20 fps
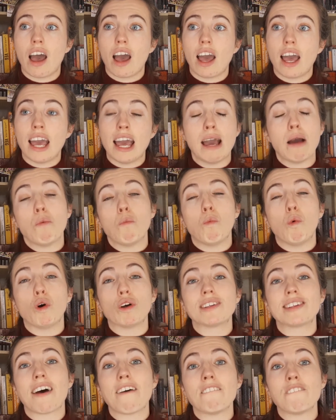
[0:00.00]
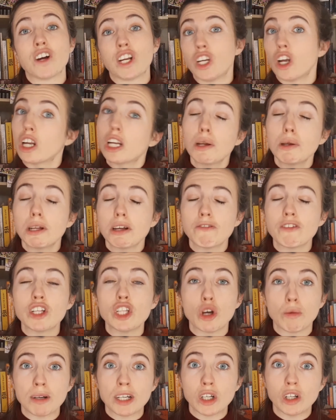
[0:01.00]
it was
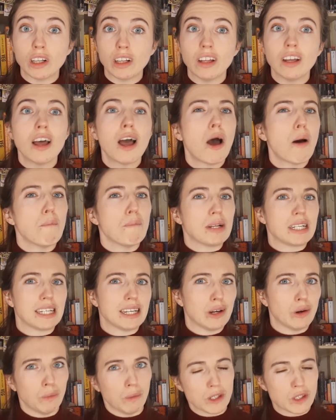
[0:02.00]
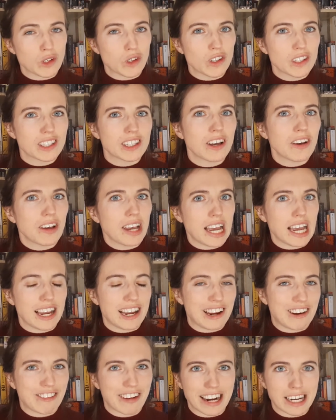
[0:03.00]
phenomenal, but it was also
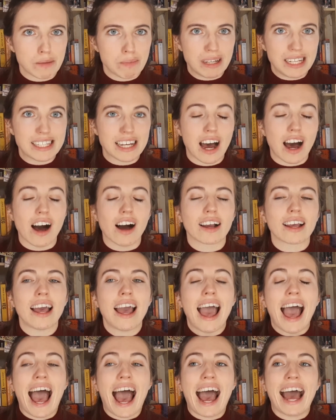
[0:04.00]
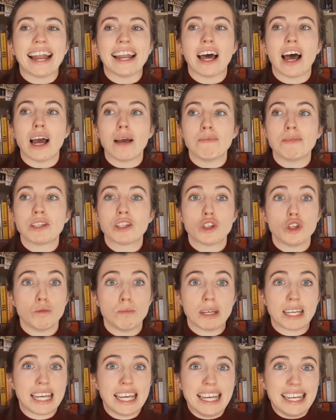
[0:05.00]
incredibly dark, and I'm super
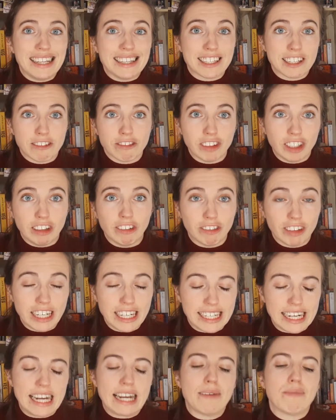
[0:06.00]
keen to reread it.